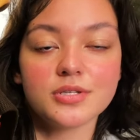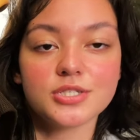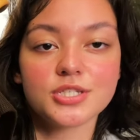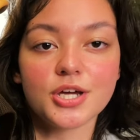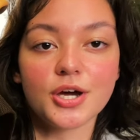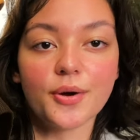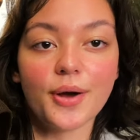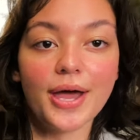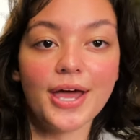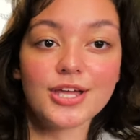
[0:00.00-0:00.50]

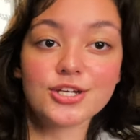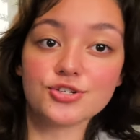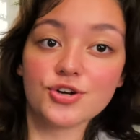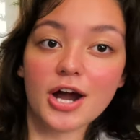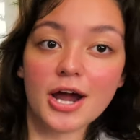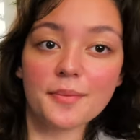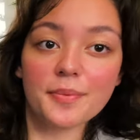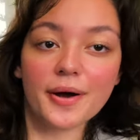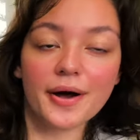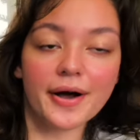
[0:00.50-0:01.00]
So a
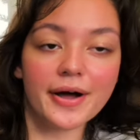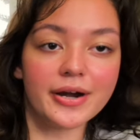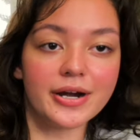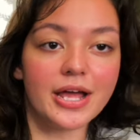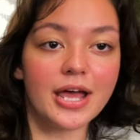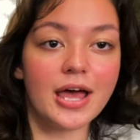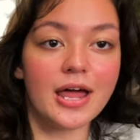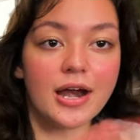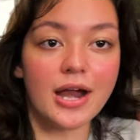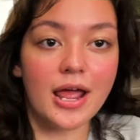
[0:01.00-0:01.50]
tripod
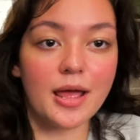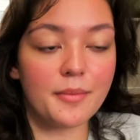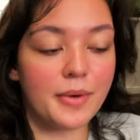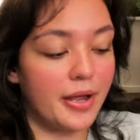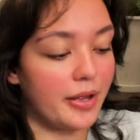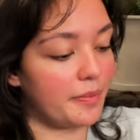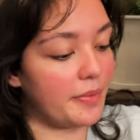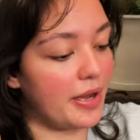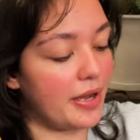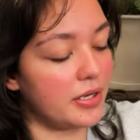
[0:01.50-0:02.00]
and a
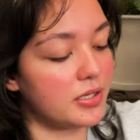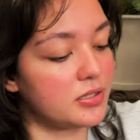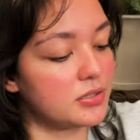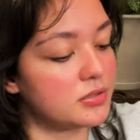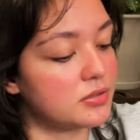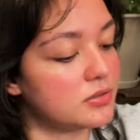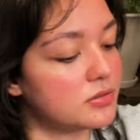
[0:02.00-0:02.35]
mic pack.